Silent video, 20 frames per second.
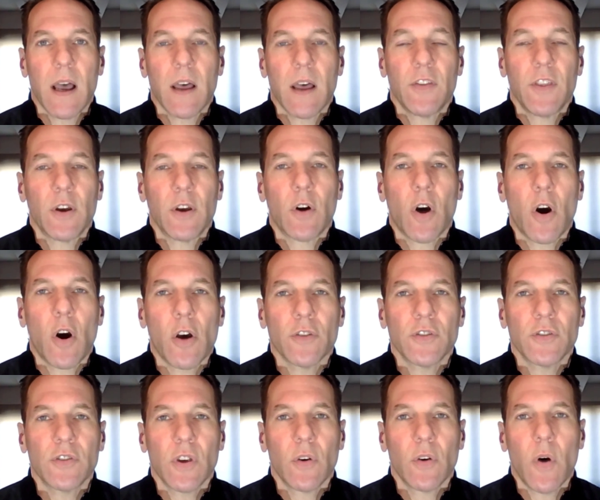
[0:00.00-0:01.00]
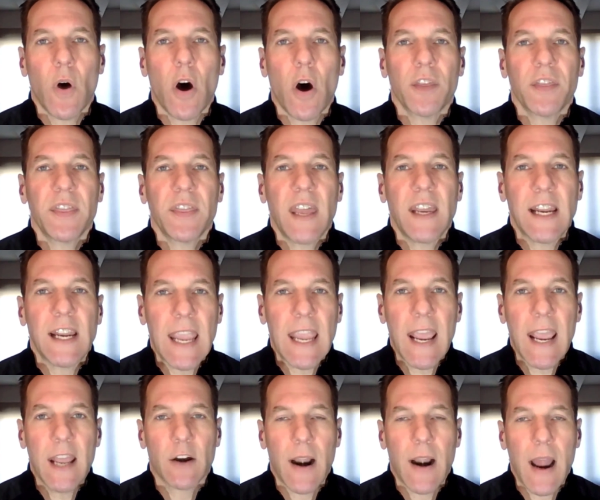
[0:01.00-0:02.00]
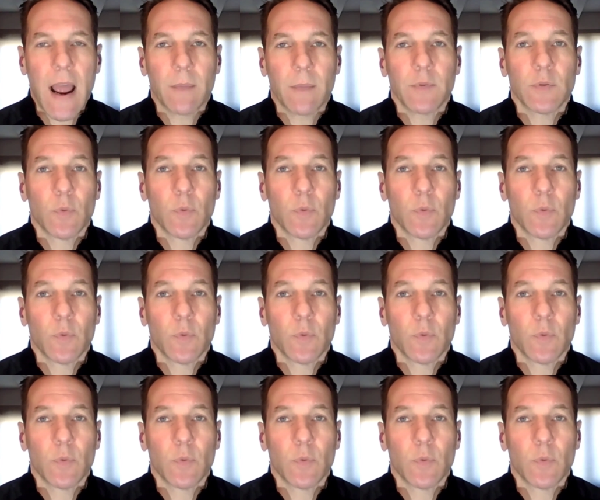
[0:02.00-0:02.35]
There are also authenticator apps,